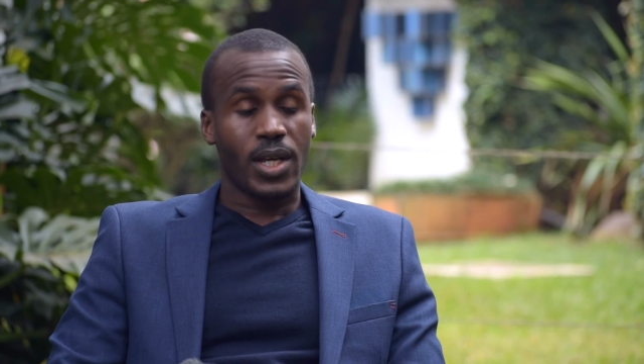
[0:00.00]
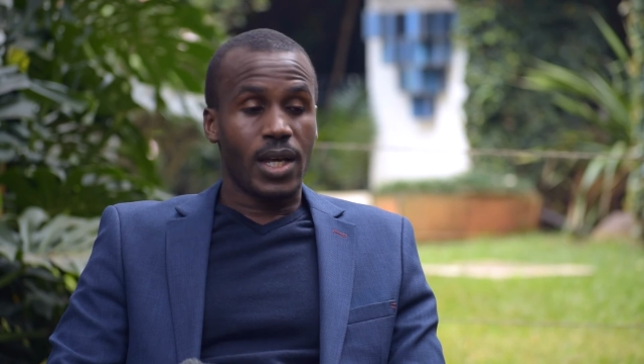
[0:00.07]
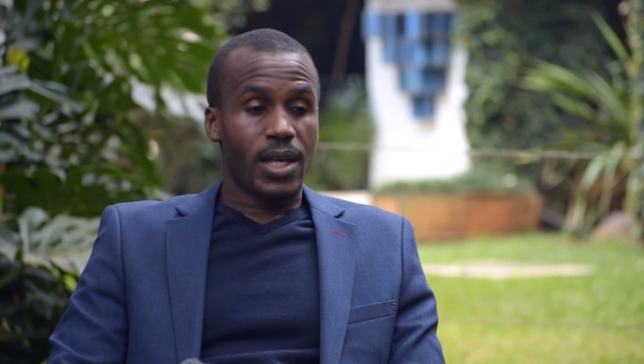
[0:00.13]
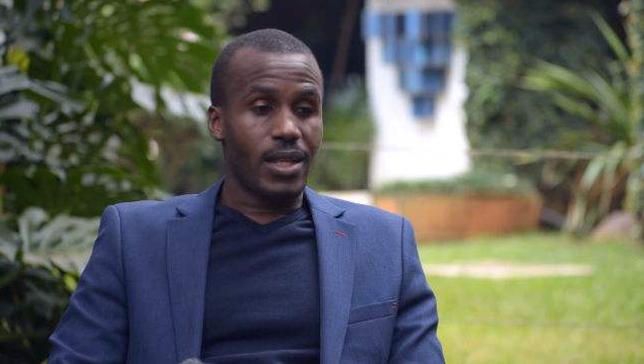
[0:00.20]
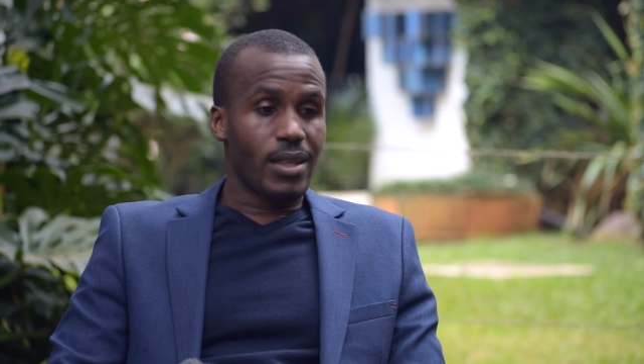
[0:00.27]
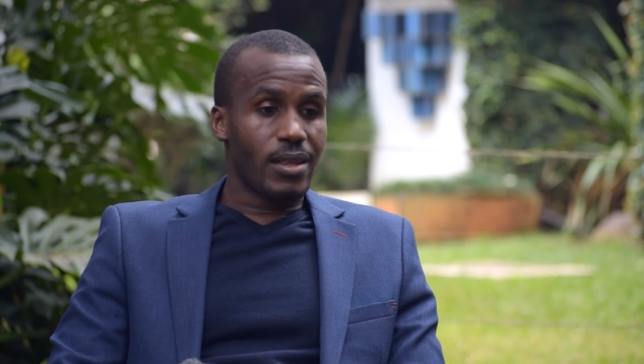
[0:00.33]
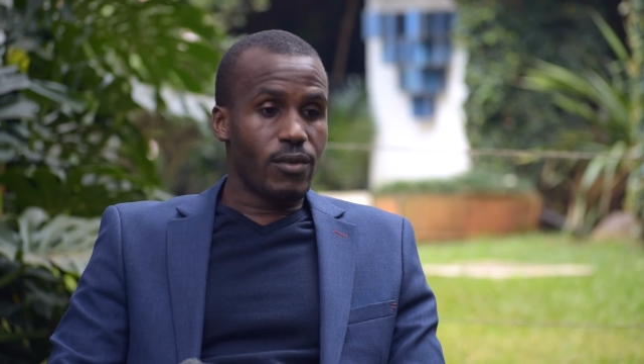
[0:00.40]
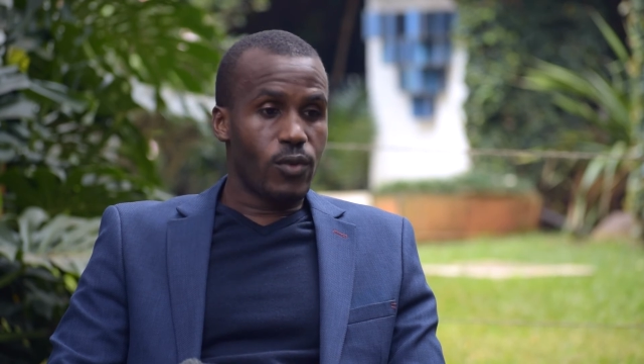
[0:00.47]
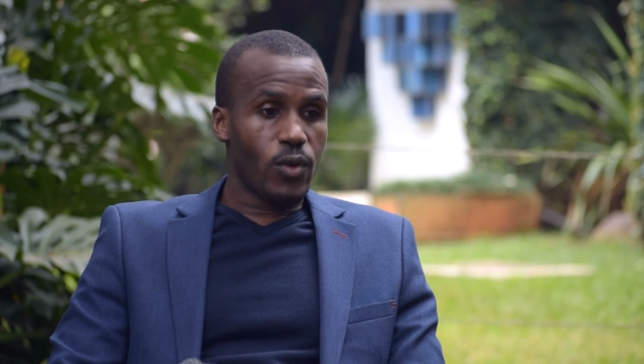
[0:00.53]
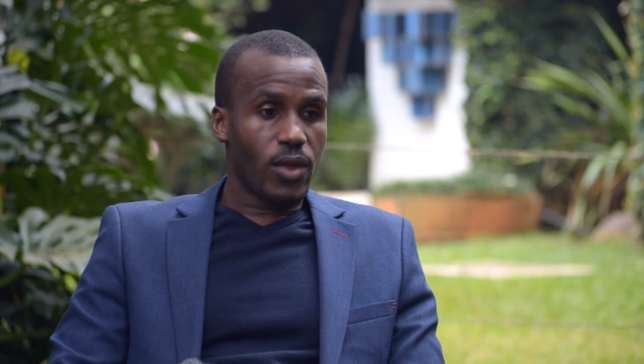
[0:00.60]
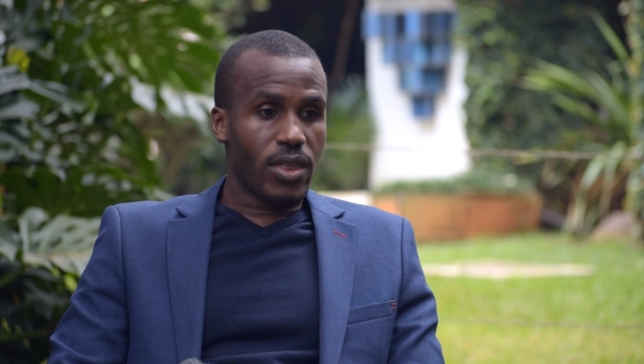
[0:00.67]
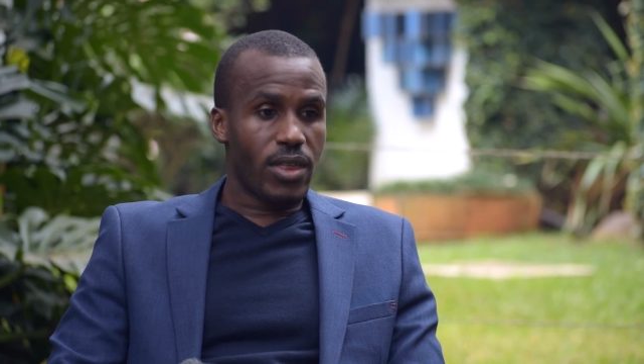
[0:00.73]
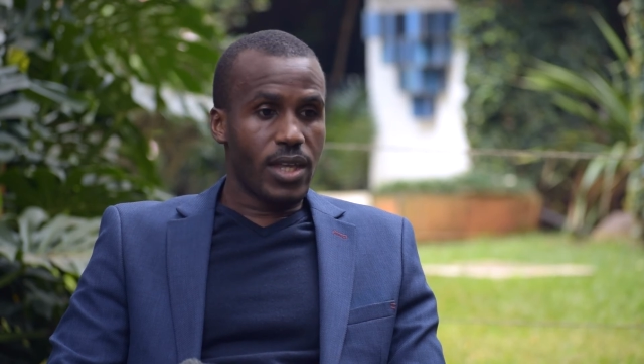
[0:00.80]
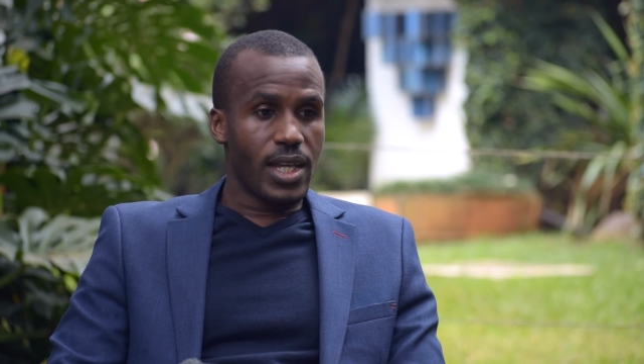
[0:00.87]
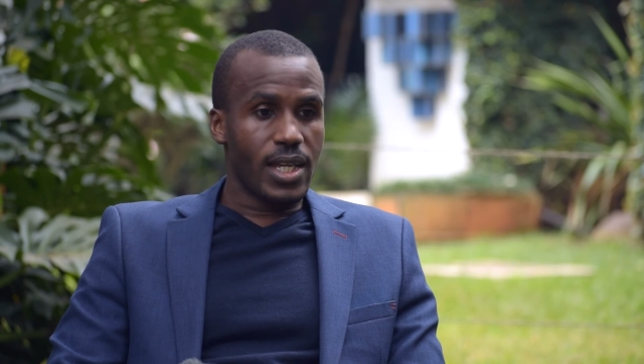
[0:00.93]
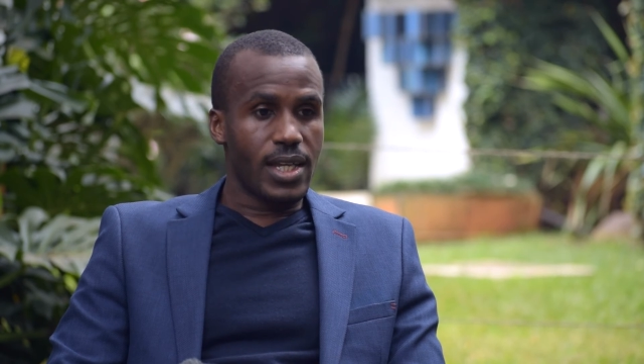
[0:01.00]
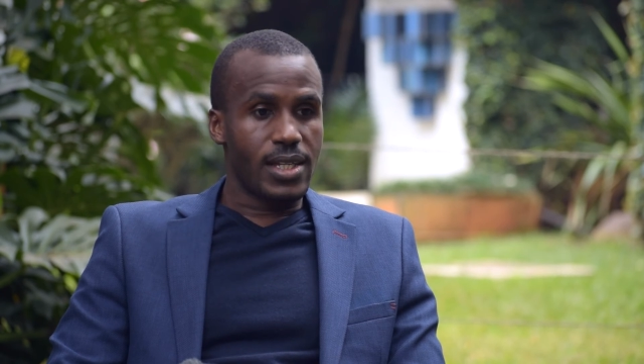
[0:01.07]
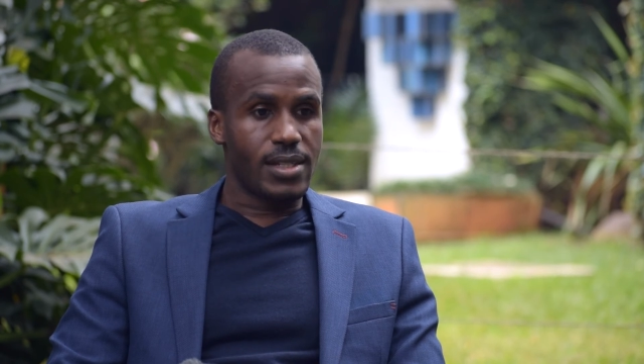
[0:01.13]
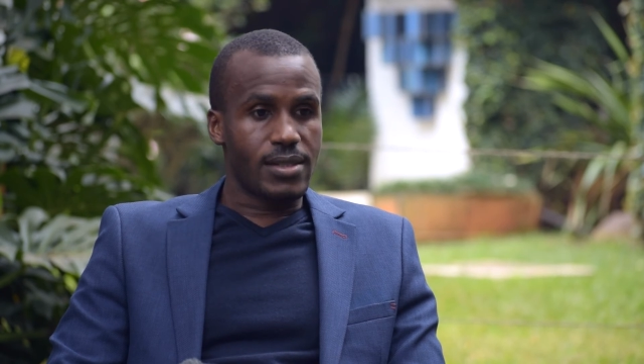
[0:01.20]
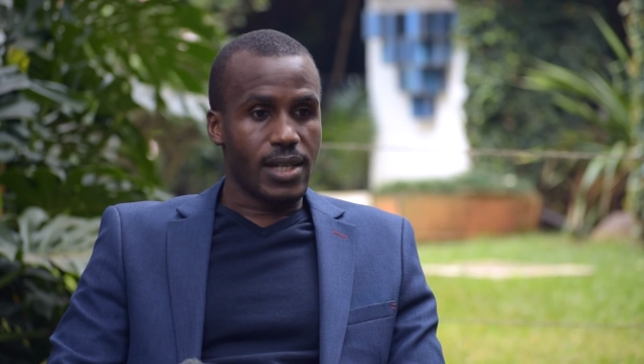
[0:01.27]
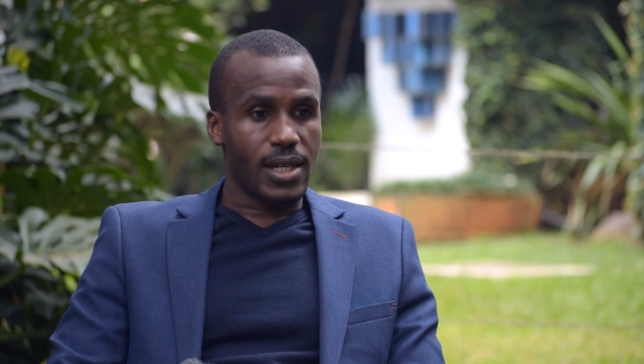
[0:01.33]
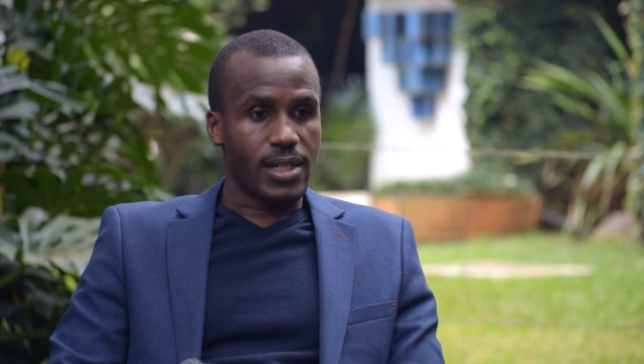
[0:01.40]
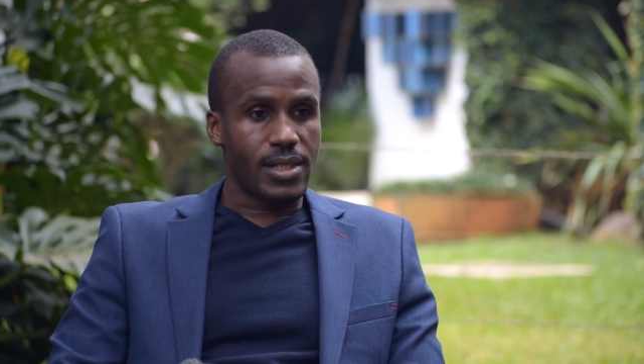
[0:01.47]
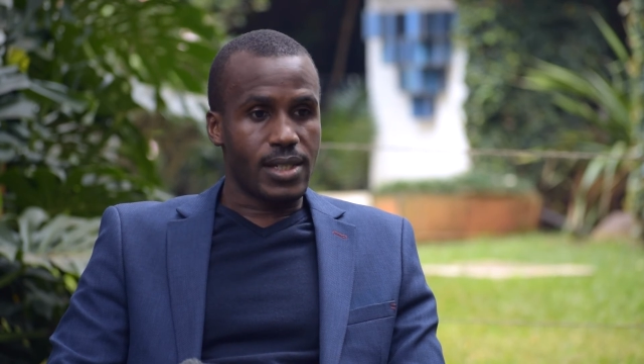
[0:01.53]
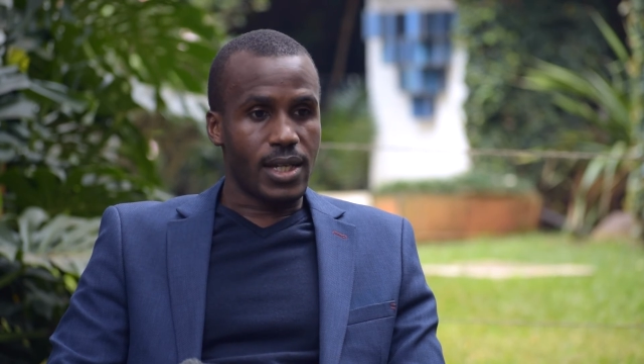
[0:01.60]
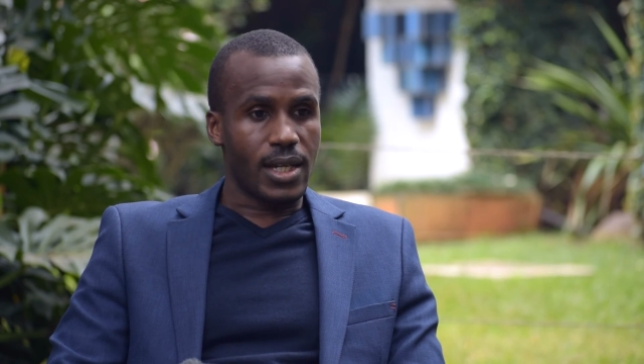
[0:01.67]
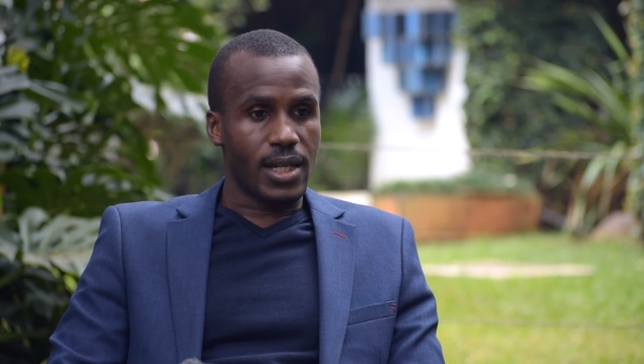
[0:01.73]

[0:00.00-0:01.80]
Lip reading: Then the fourth thing is that